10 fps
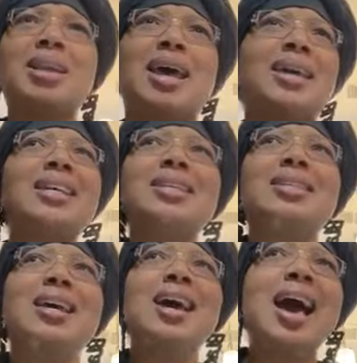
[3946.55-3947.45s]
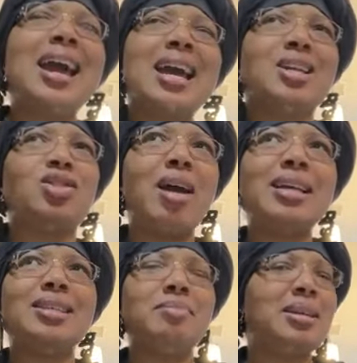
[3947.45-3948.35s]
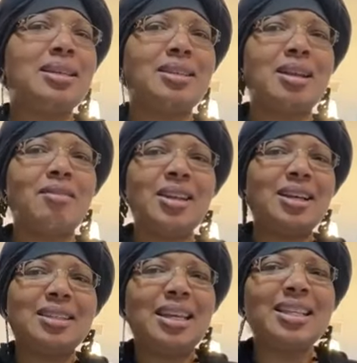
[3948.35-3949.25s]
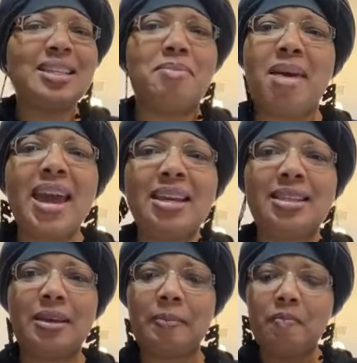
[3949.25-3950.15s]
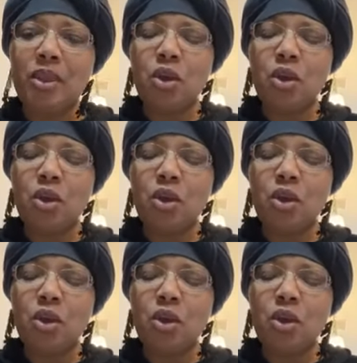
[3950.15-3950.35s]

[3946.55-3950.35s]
I'm like, this, I got to try some of this stuff because this is amazing.